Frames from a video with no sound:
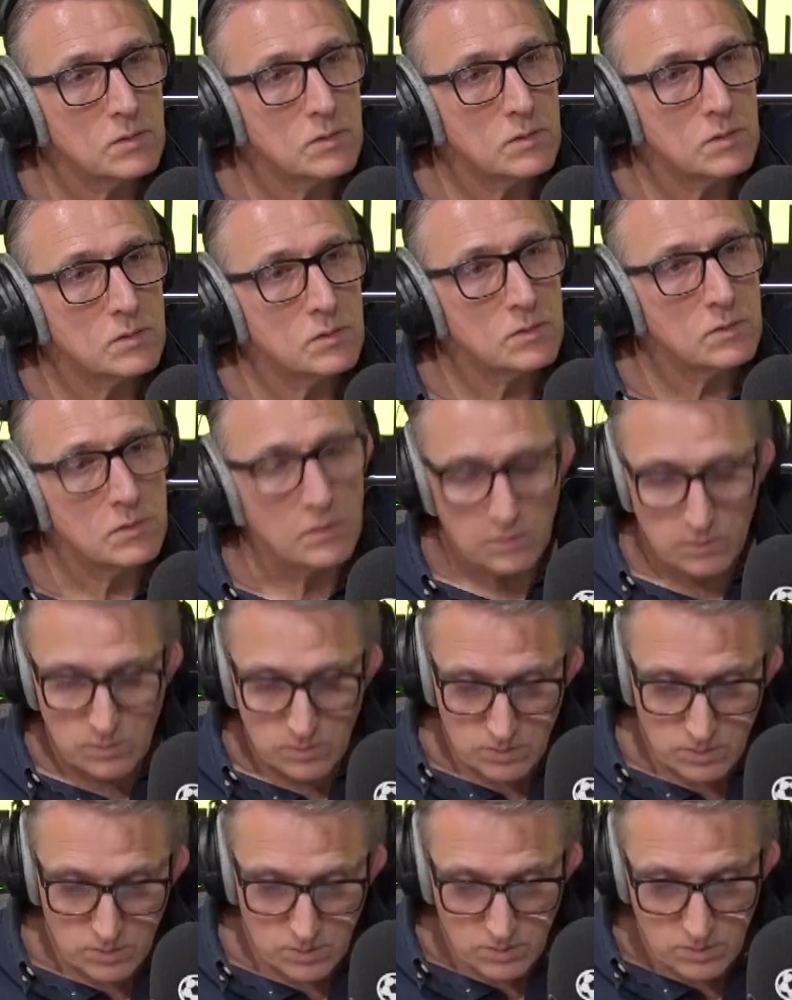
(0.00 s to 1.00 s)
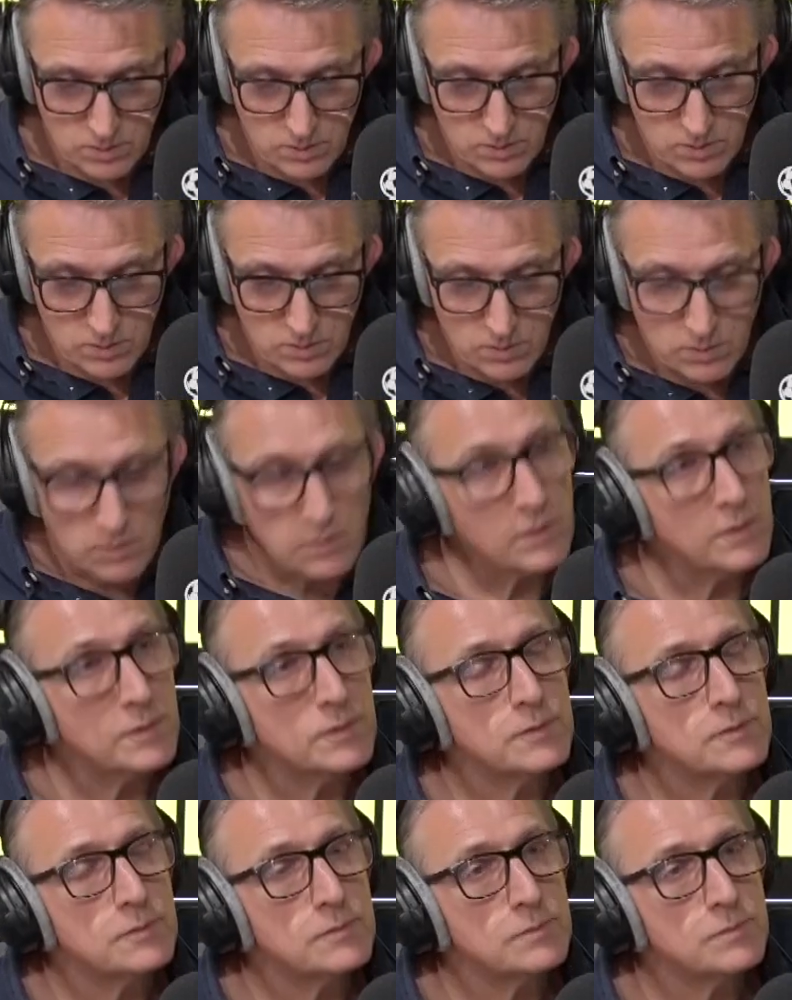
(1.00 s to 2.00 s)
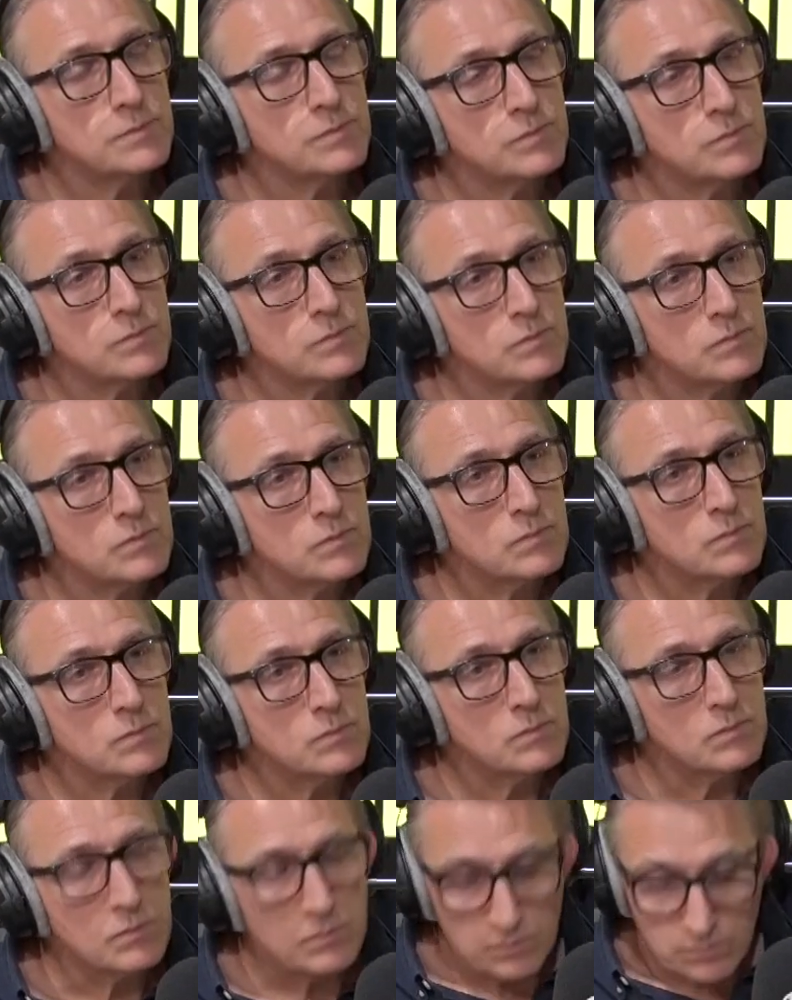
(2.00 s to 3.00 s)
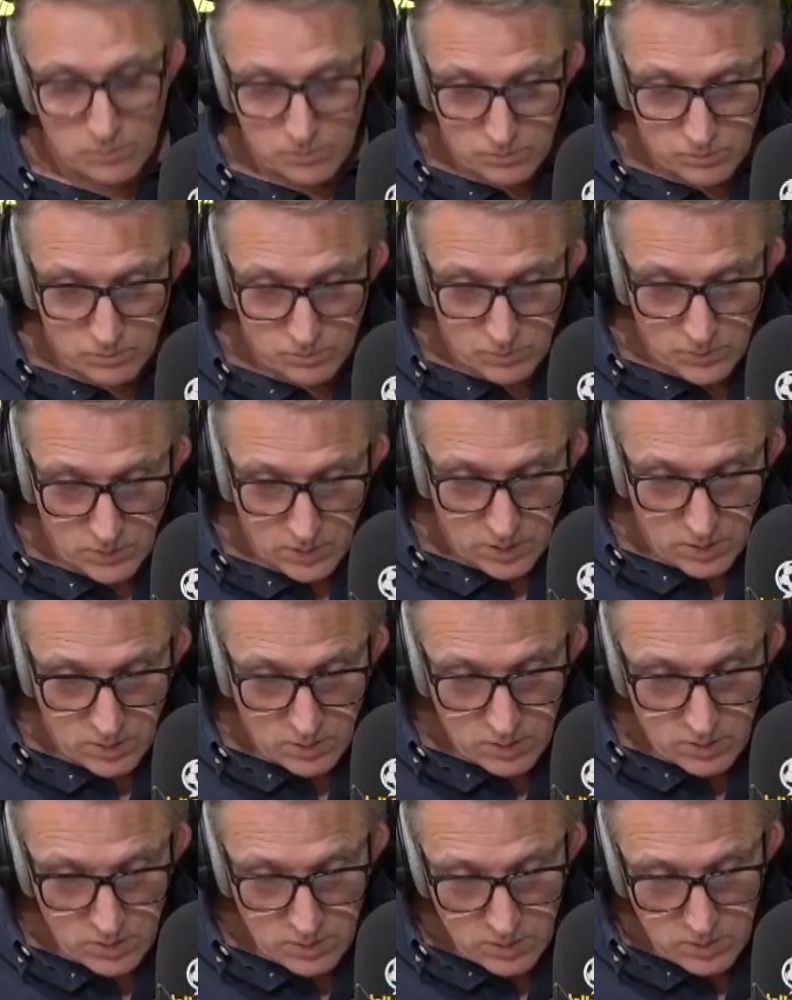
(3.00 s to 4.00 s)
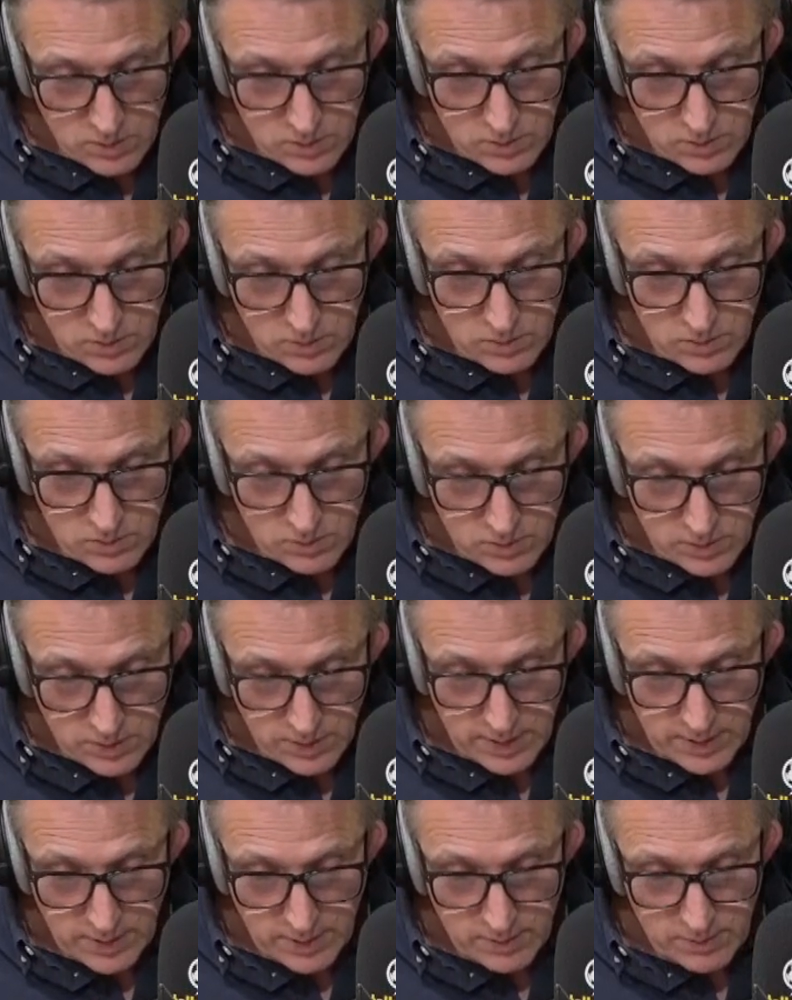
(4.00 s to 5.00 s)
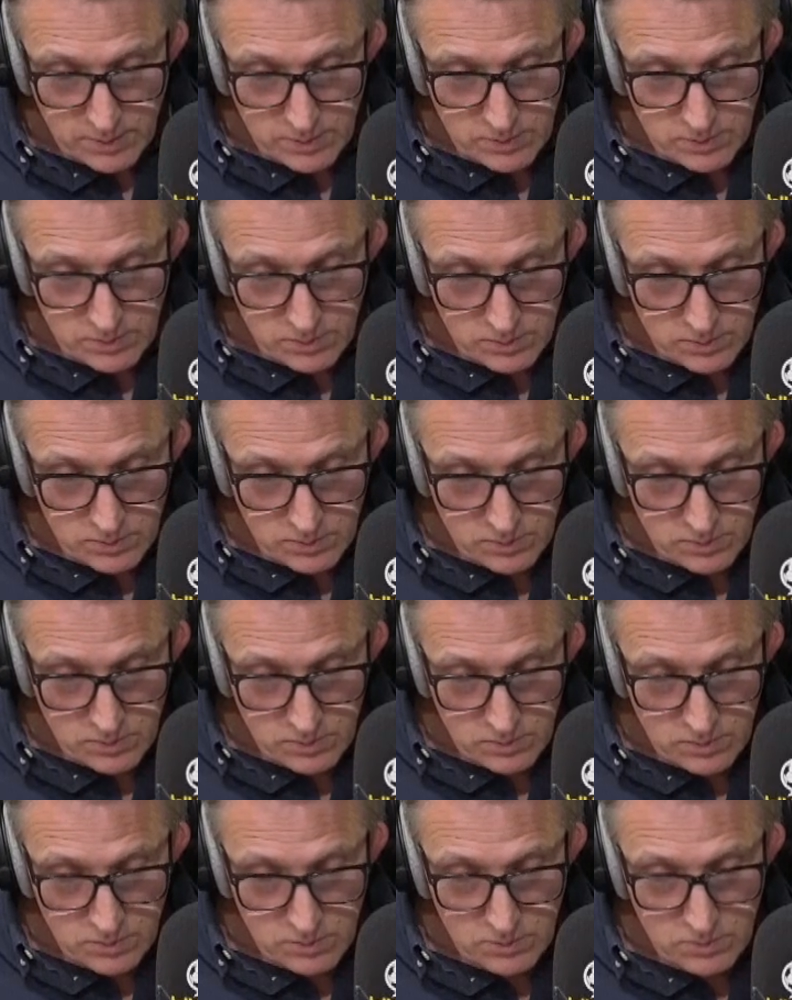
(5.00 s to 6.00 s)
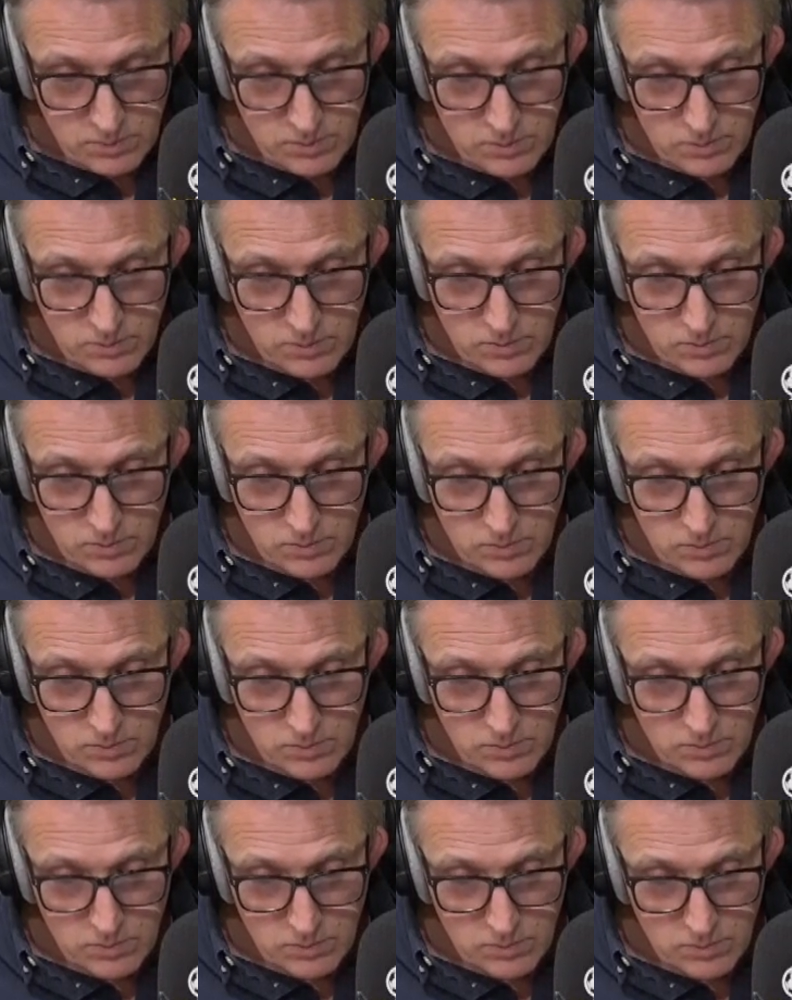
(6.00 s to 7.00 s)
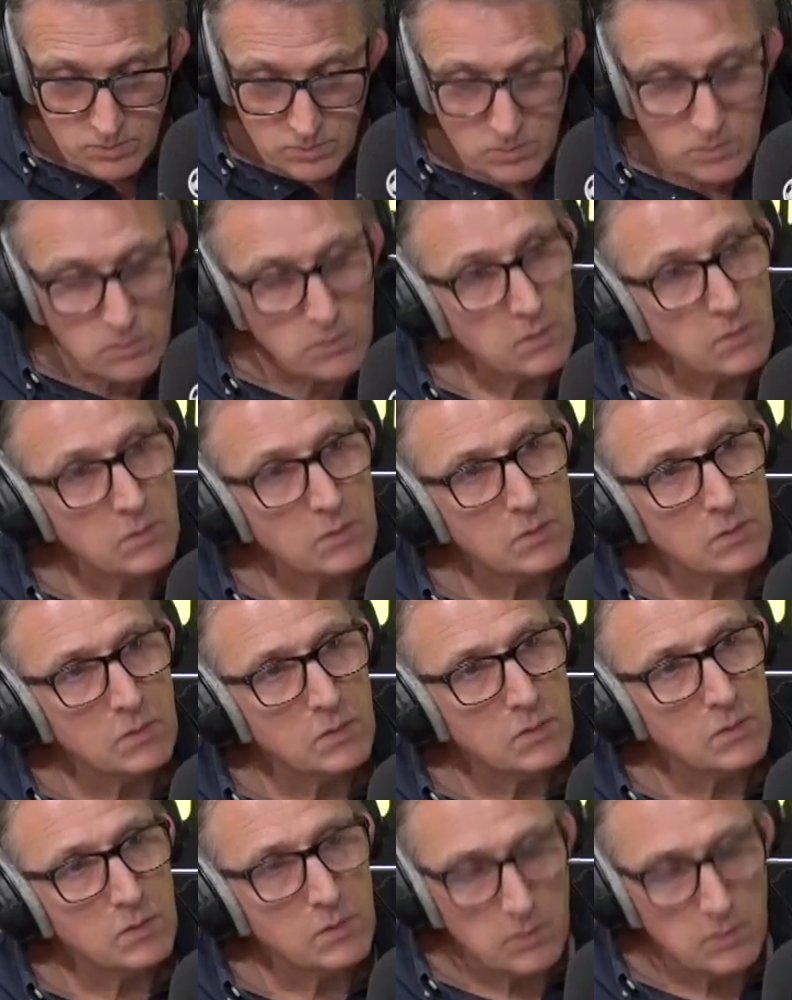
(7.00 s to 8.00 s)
The person shown says nothing.